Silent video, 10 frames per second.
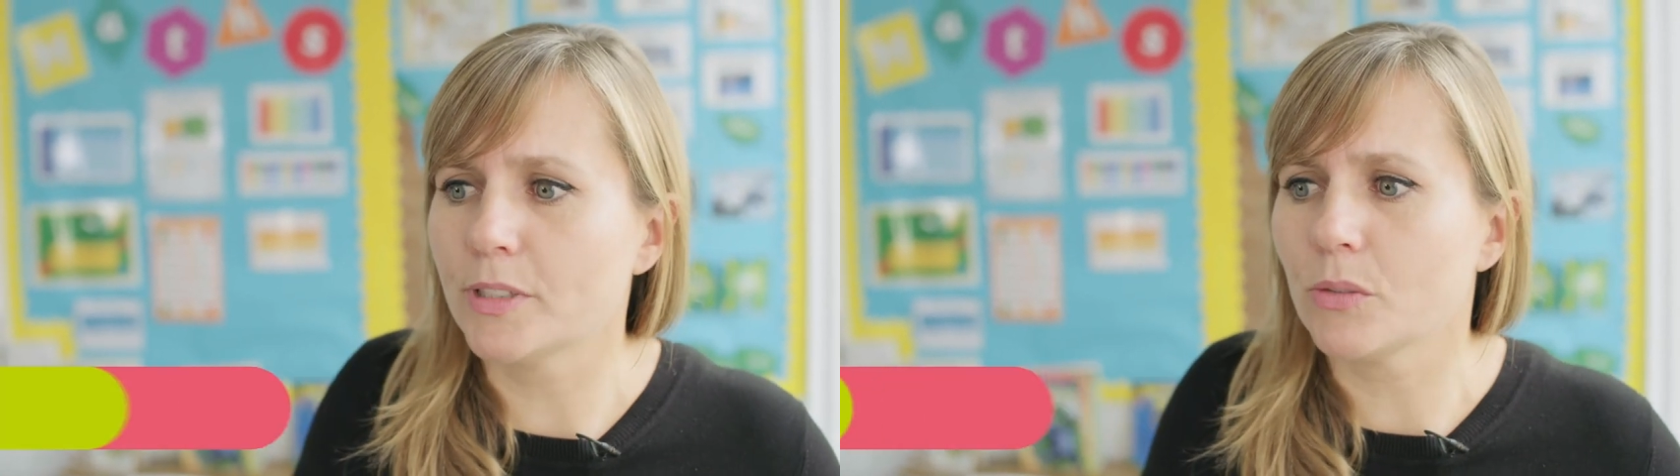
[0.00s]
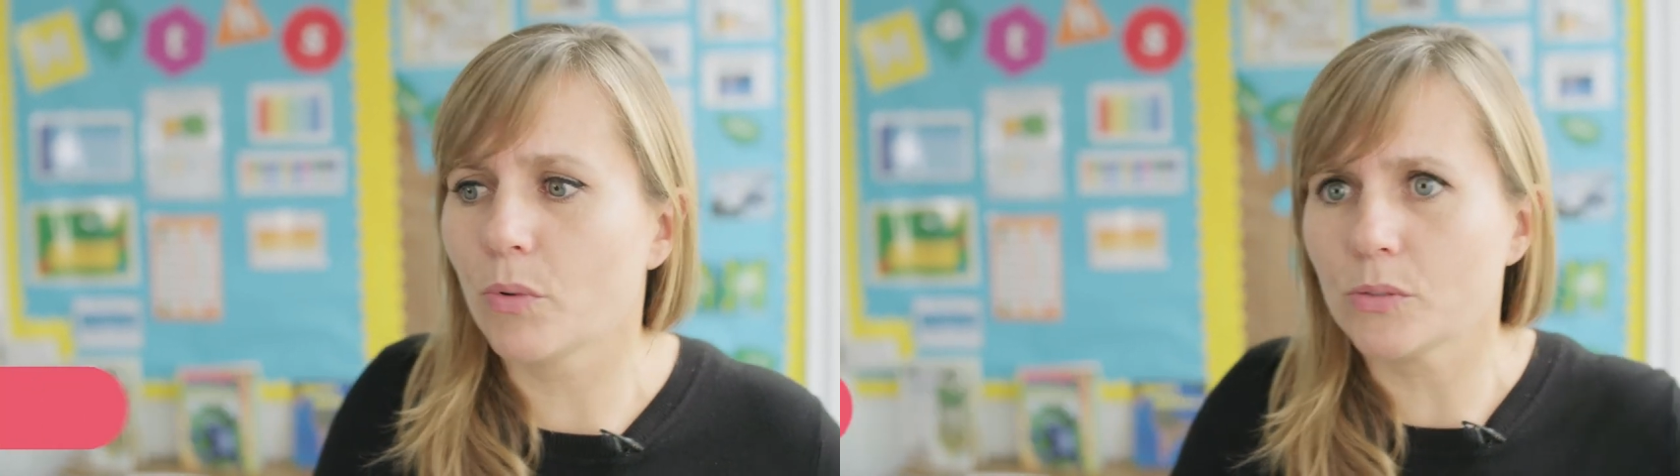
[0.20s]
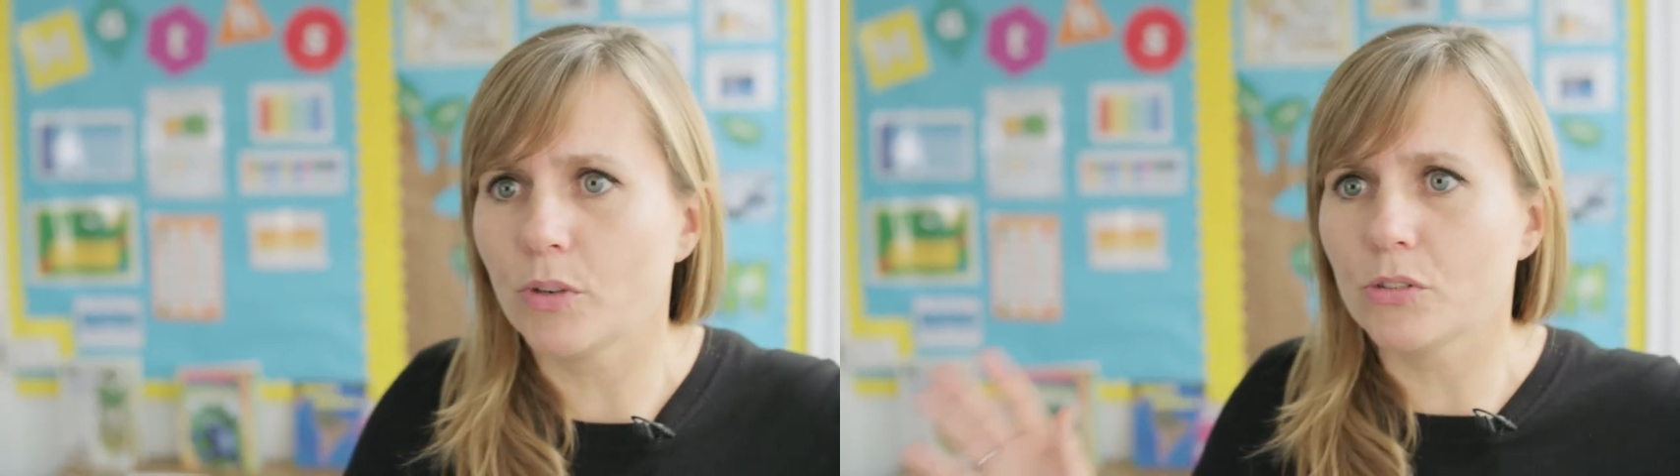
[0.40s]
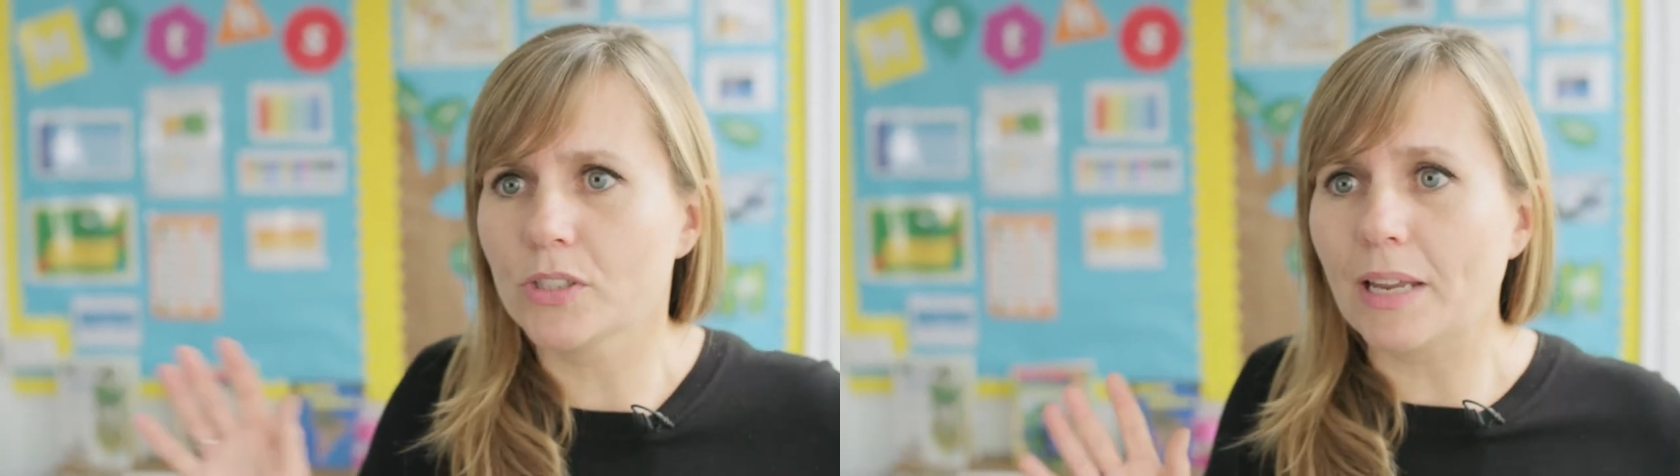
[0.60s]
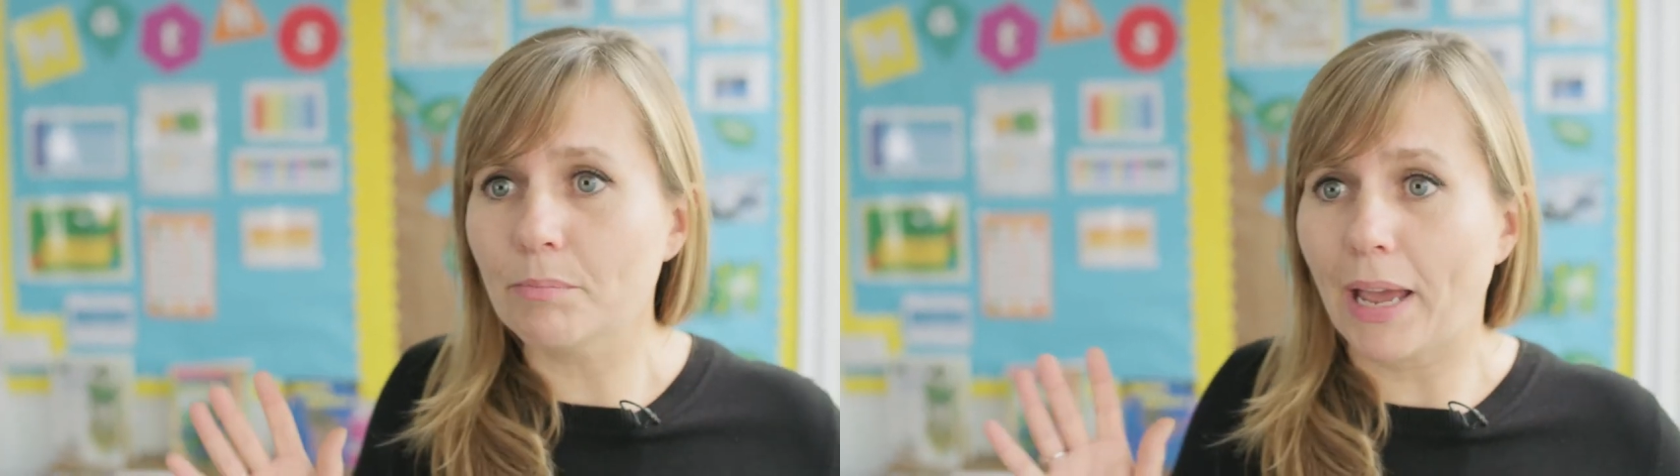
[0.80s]
is the ones where you
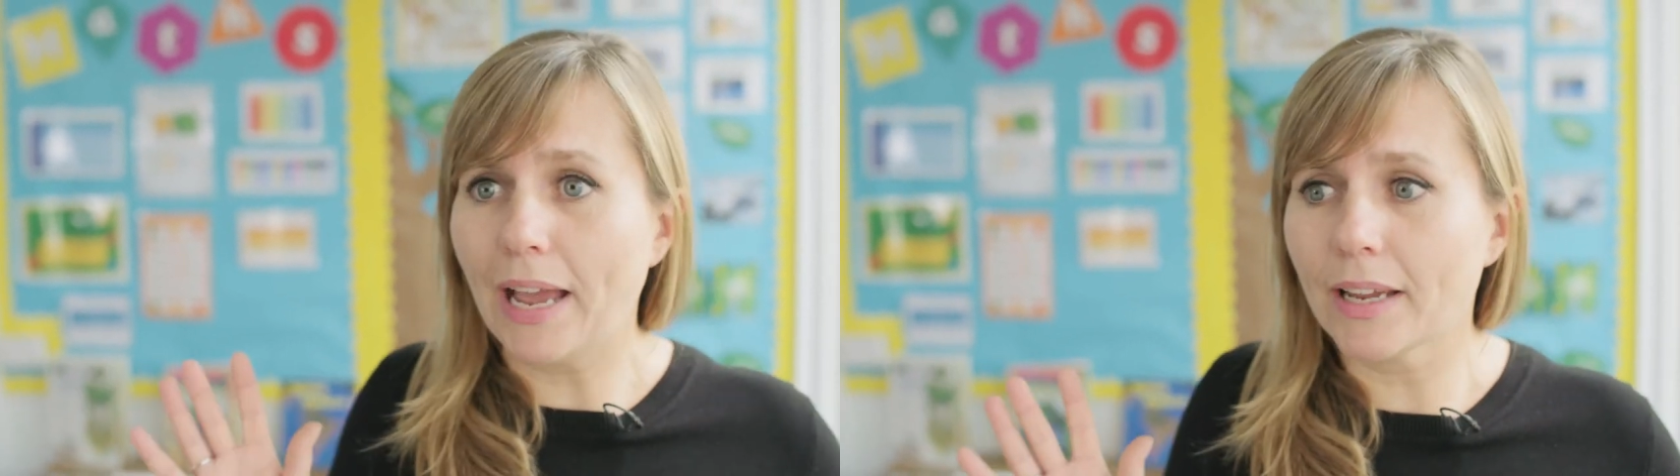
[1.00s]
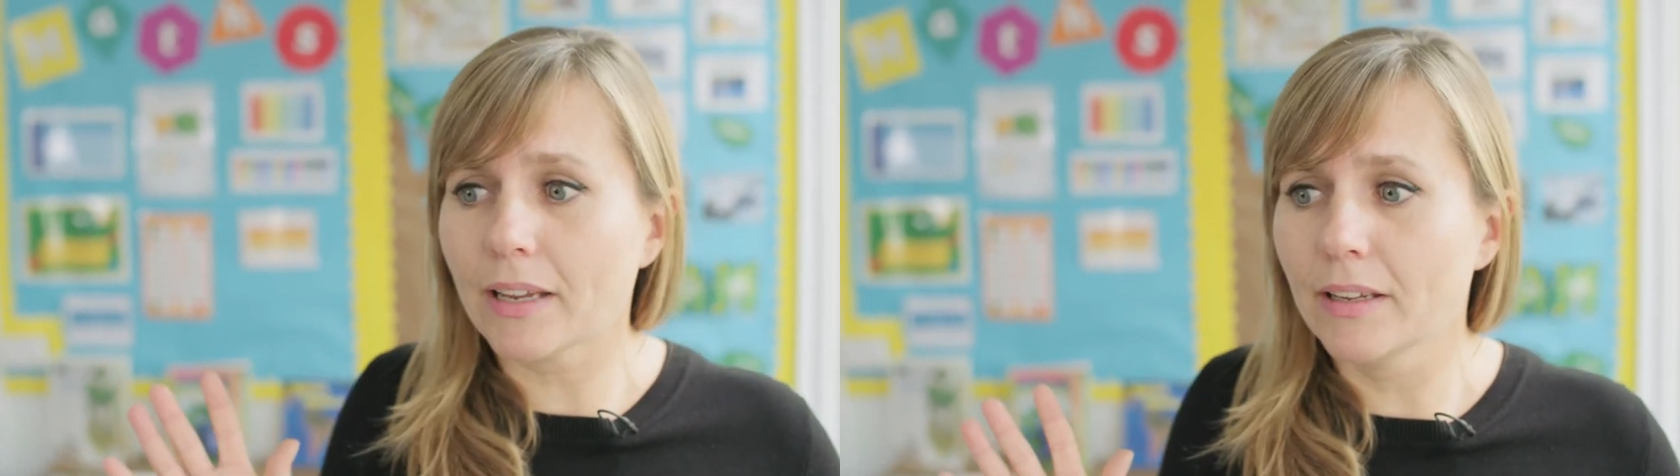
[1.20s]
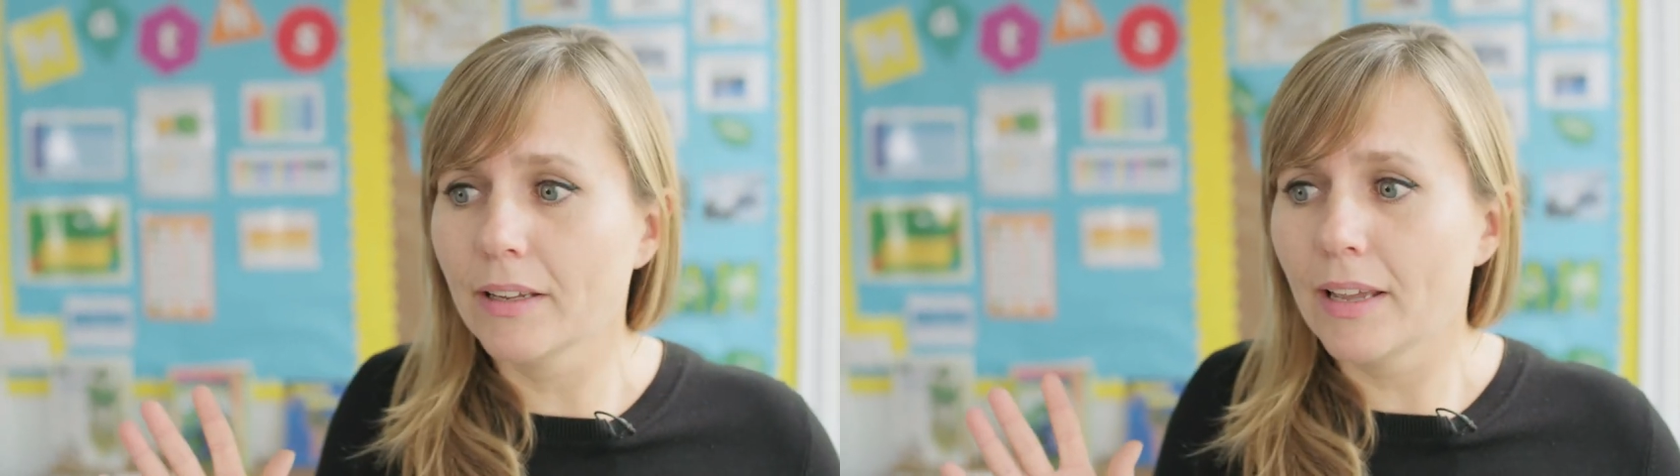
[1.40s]
stand back